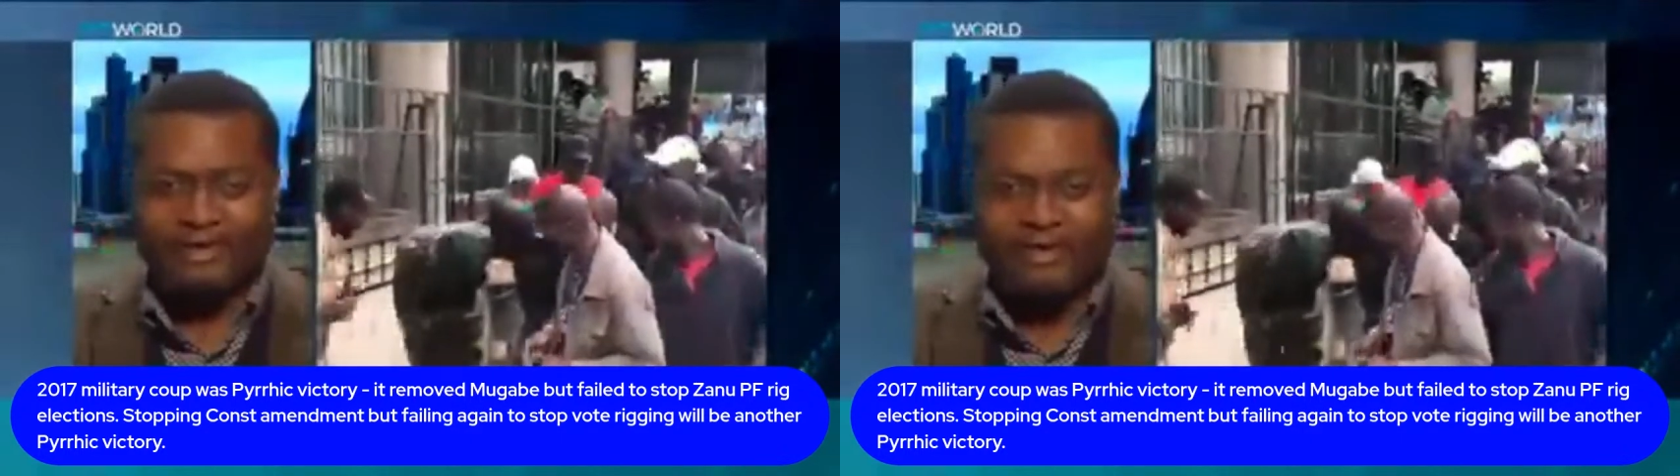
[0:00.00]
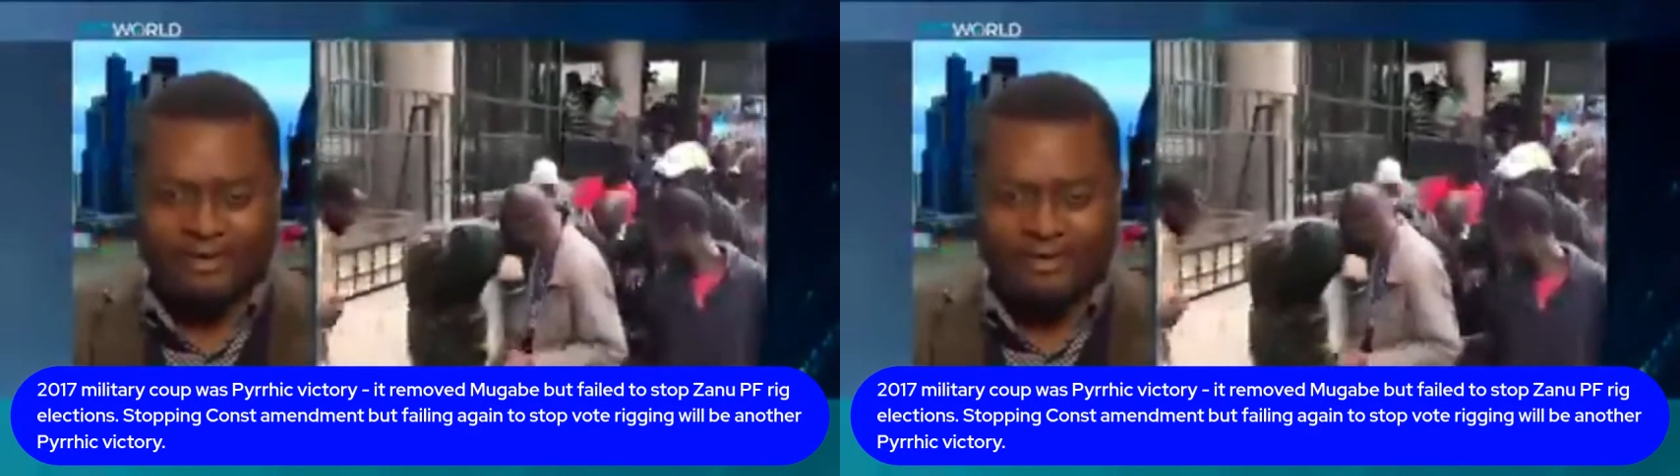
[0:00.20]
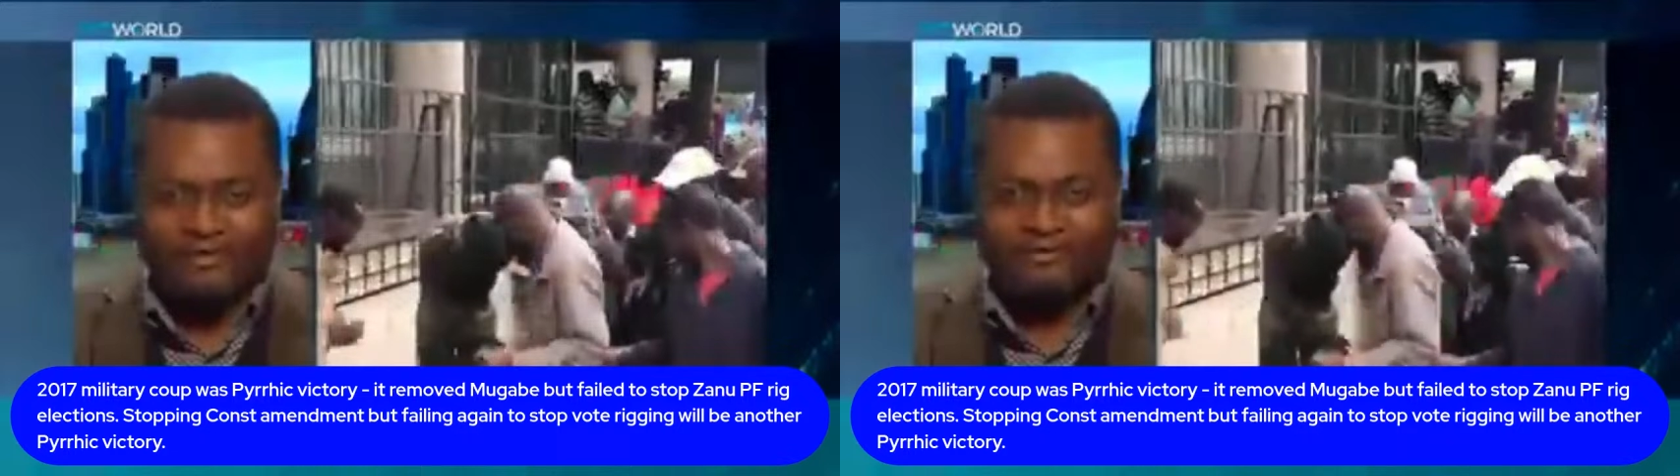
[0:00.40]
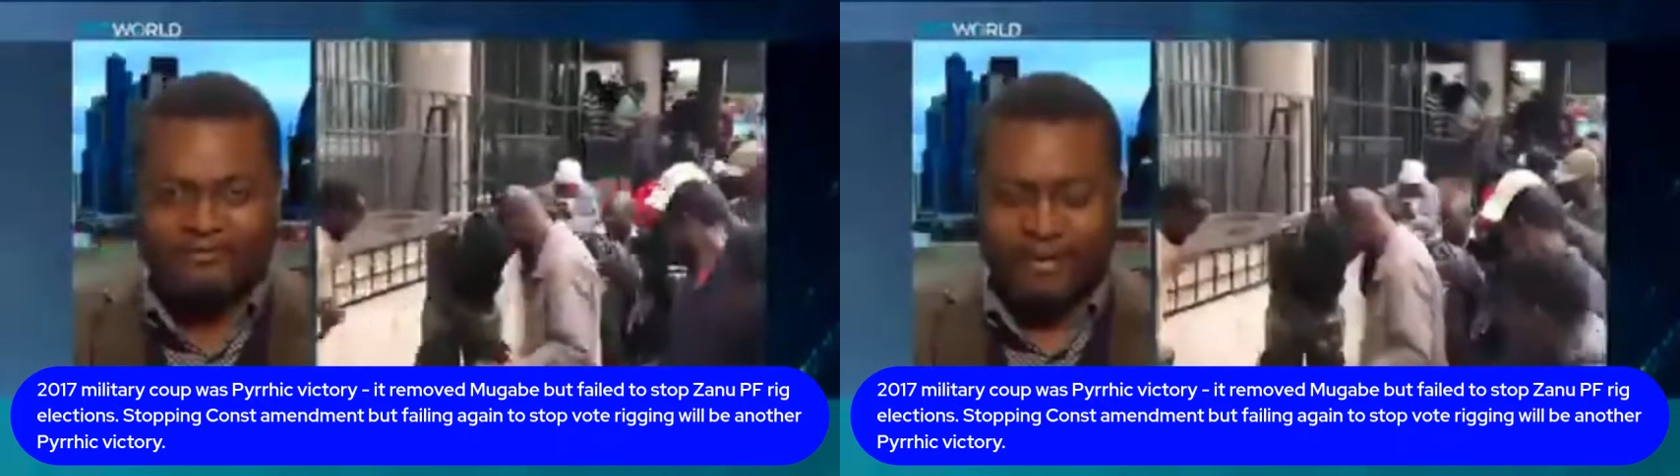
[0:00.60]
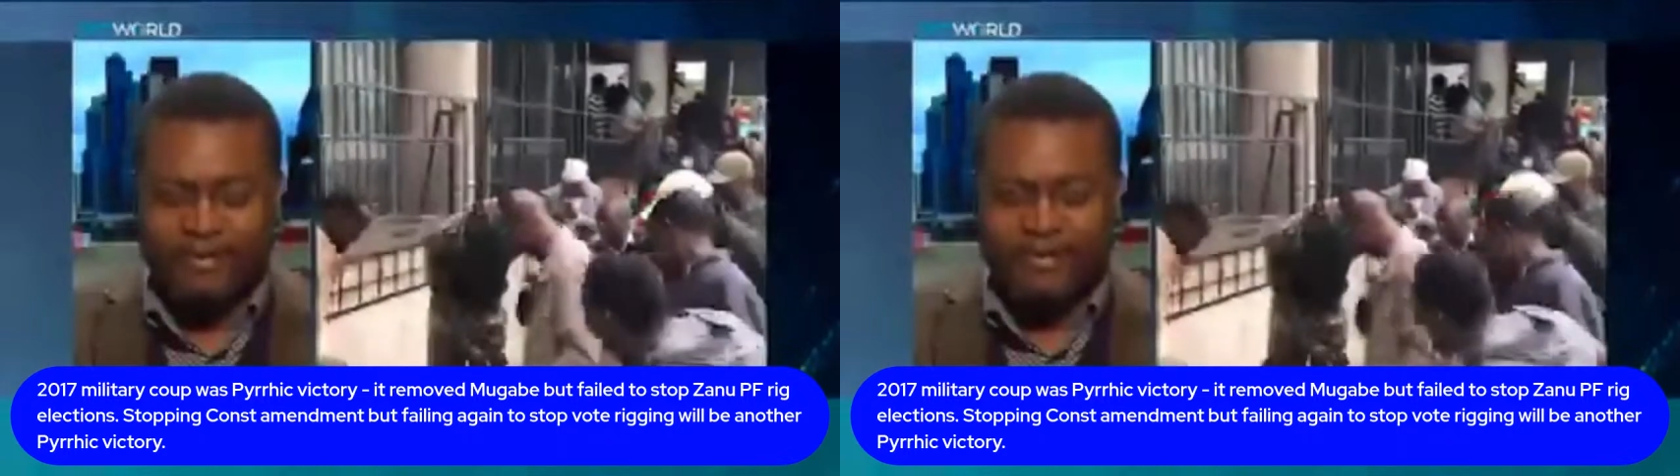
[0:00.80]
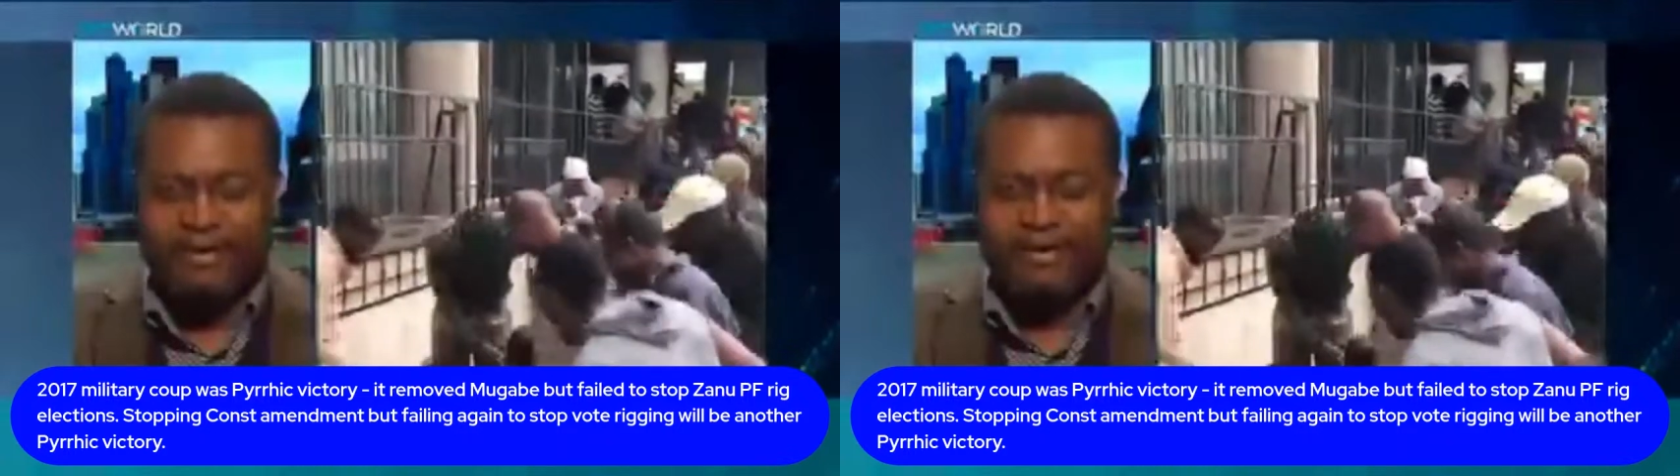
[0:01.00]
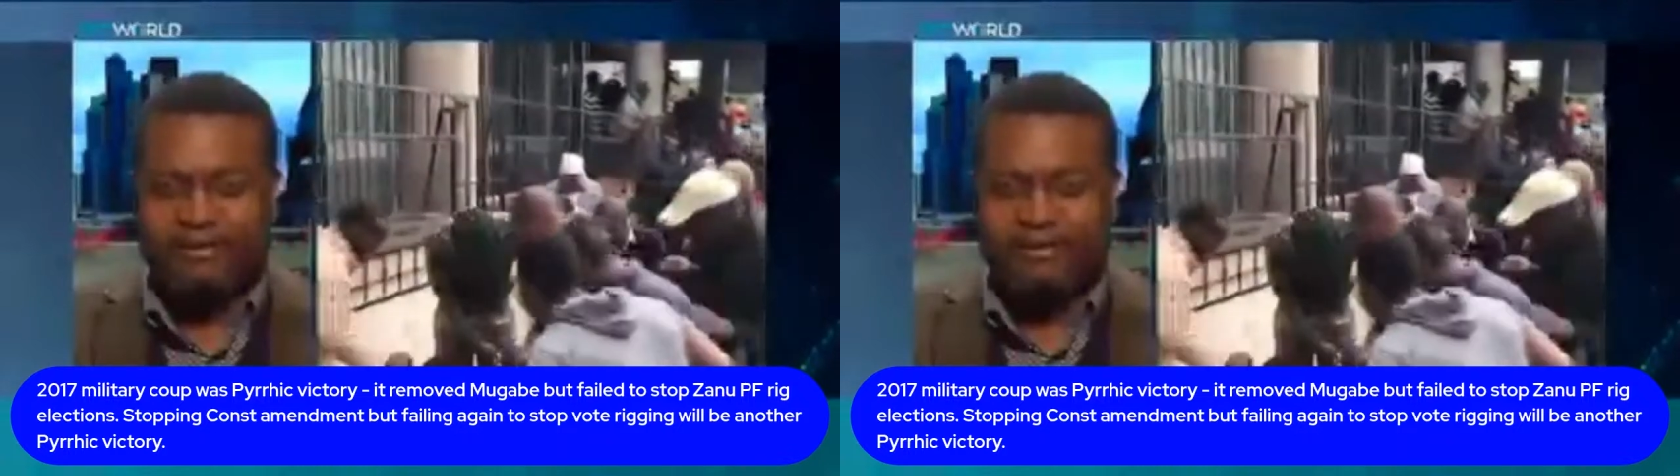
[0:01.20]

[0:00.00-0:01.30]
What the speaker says: kicked out of power